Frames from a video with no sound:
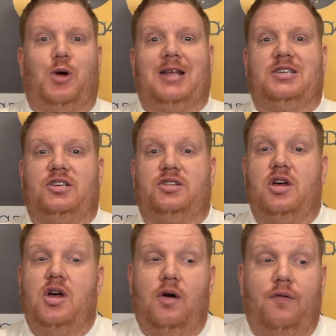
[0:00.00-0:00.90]
practice
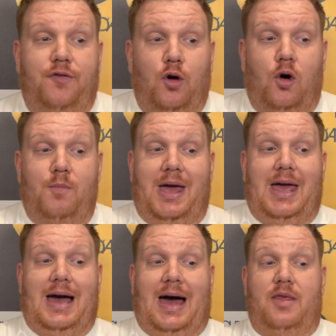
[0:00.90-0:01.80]
for
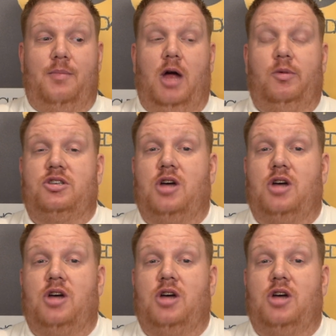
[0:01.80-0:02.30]
me at the moment.